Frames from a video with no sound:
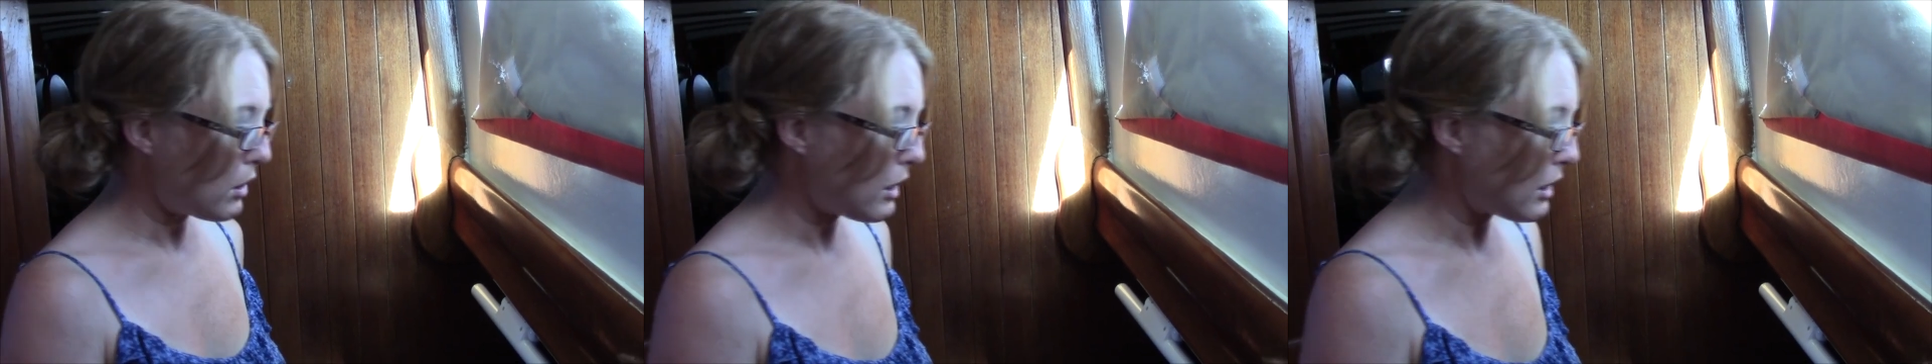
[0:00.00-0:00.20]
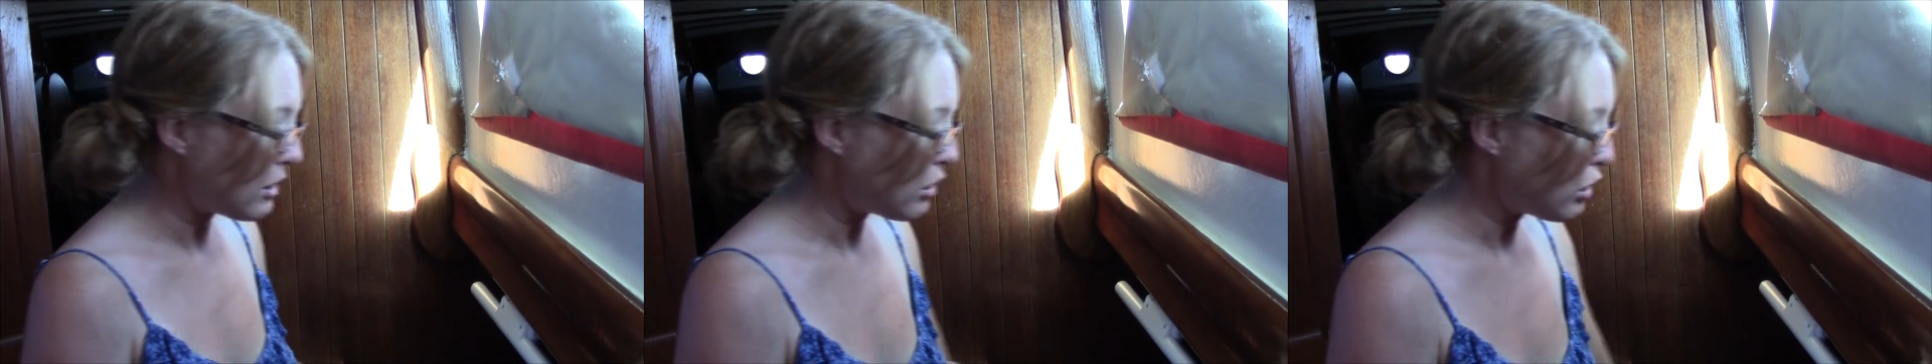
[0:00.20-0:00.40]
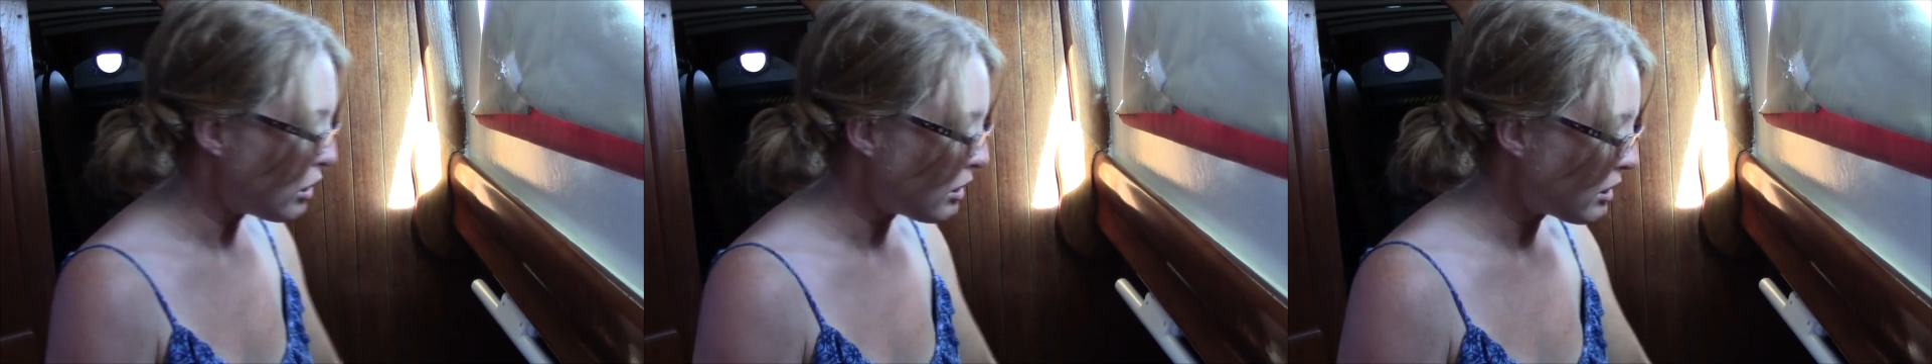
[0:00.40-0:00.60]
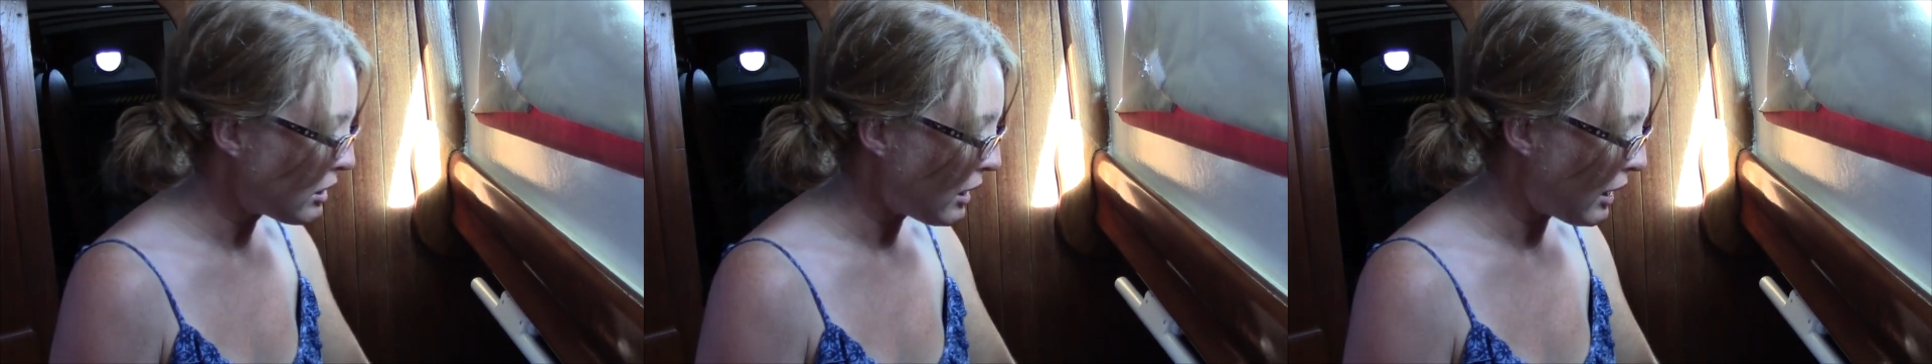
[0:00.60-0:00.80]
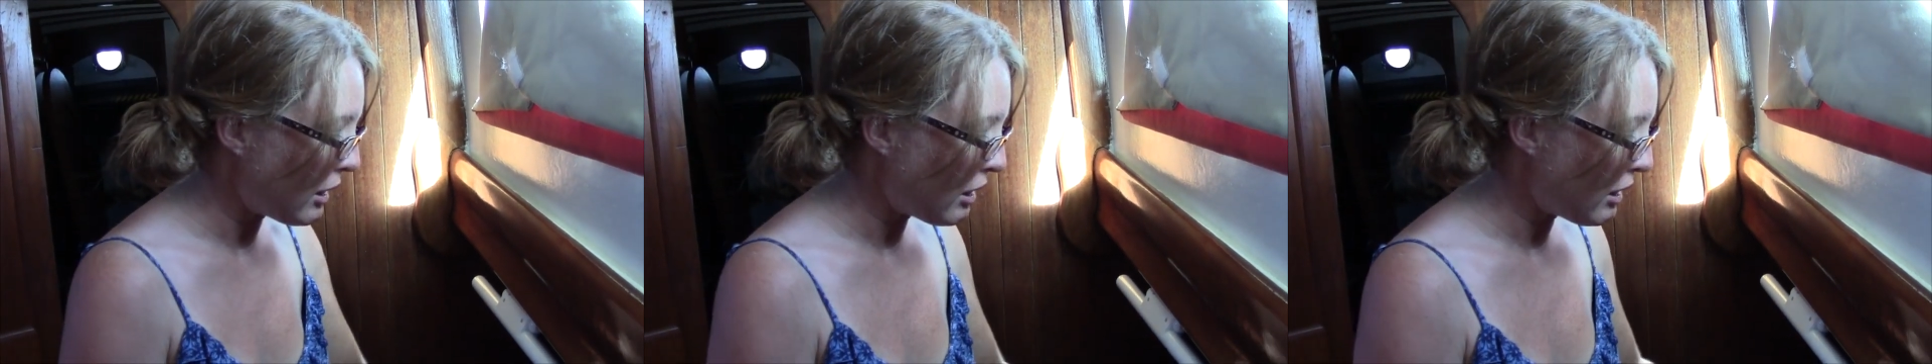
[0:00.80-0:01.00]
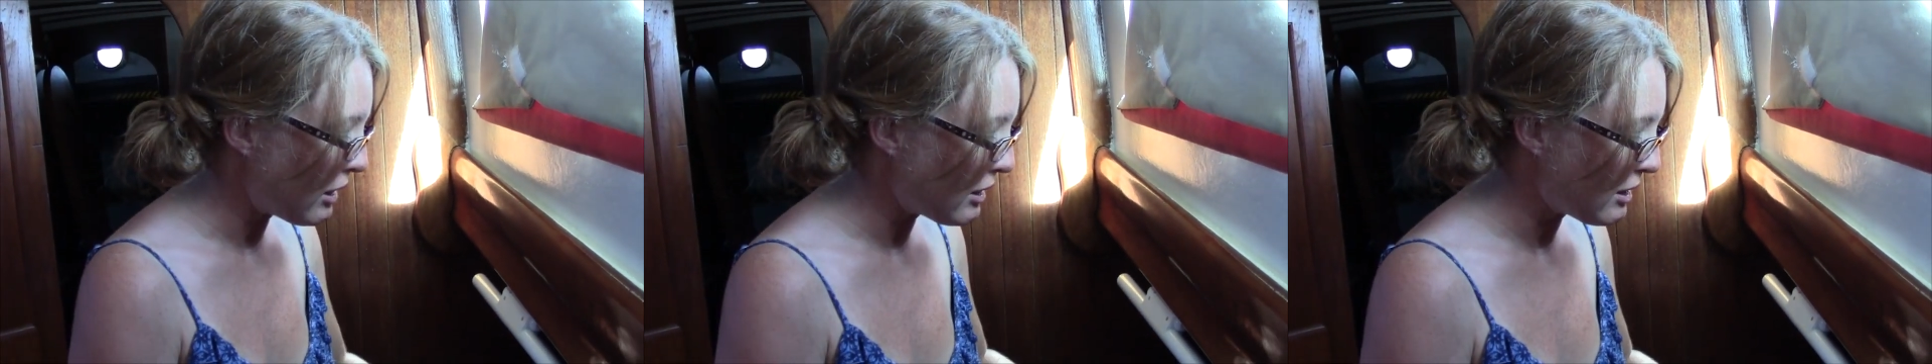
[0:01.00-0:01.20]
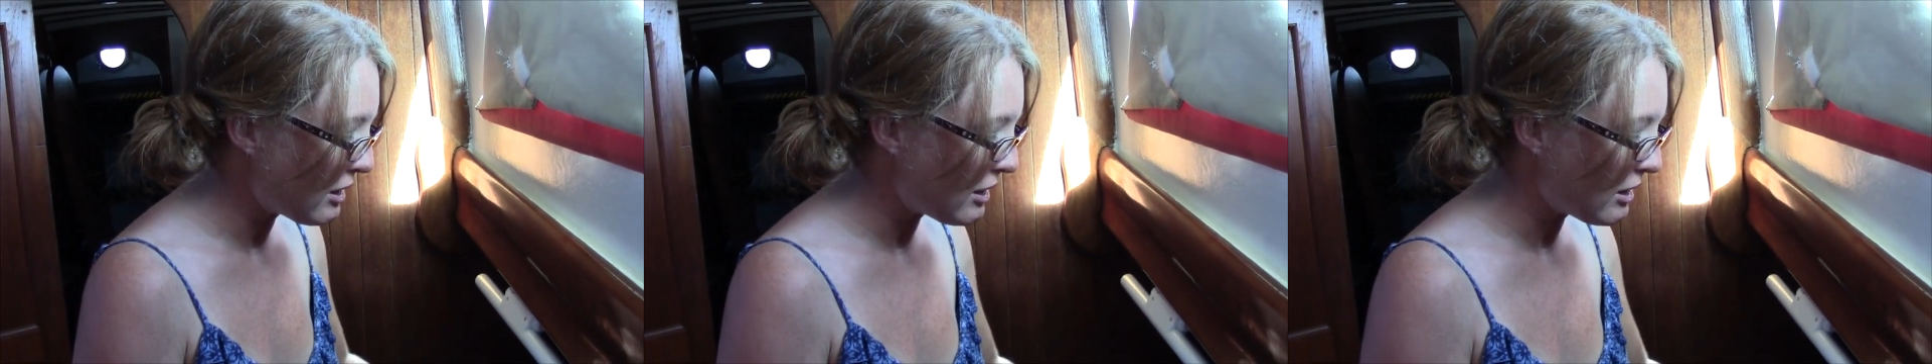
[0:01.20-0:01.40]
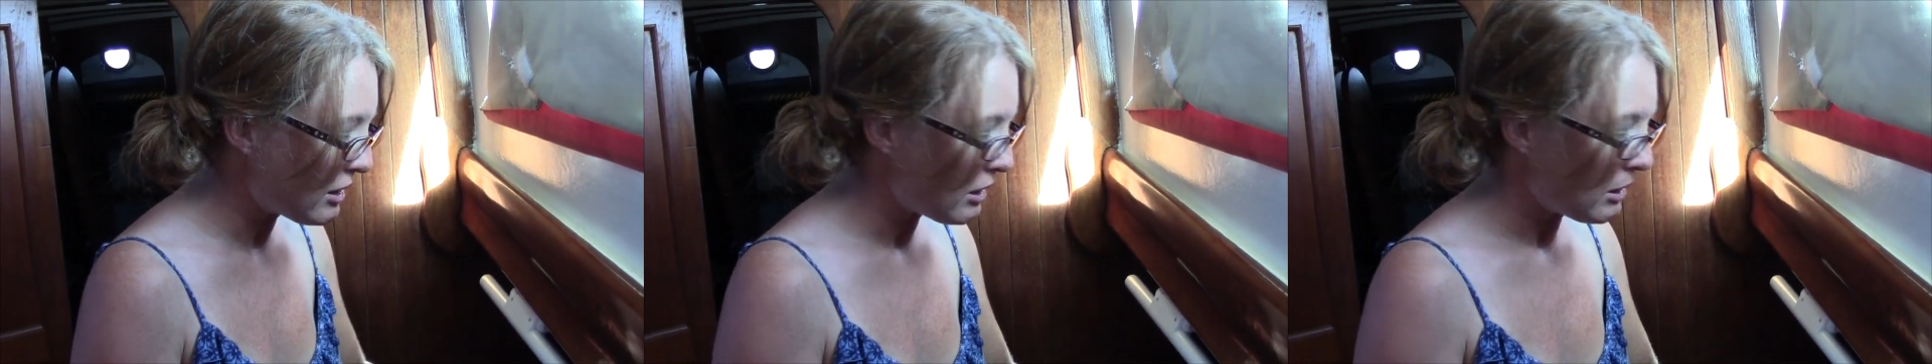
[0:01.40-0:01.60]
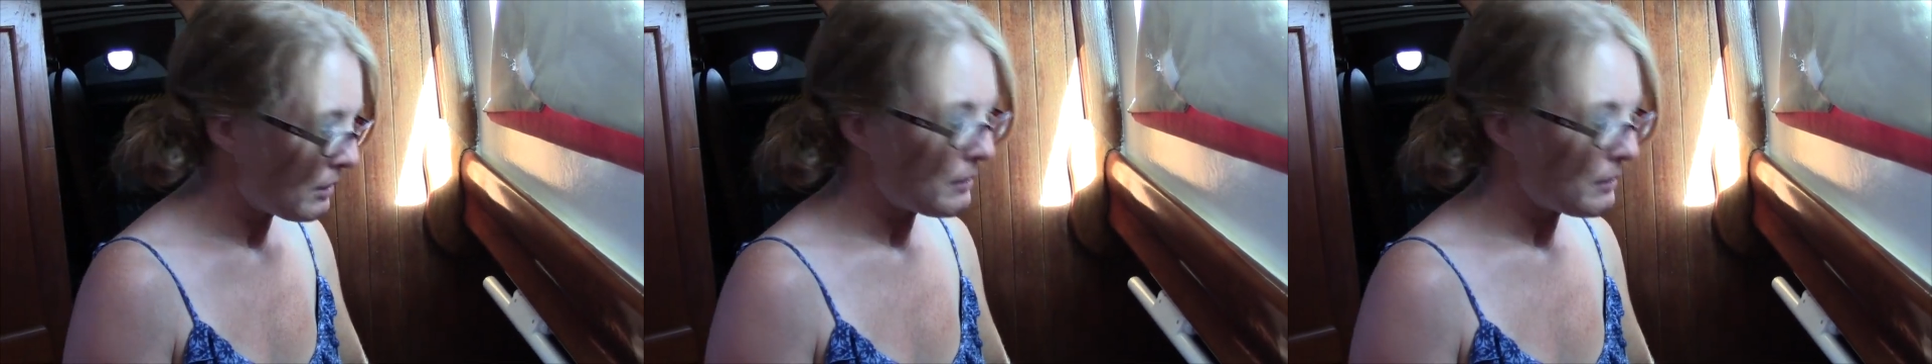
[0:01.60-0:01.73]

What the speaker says: It's just got this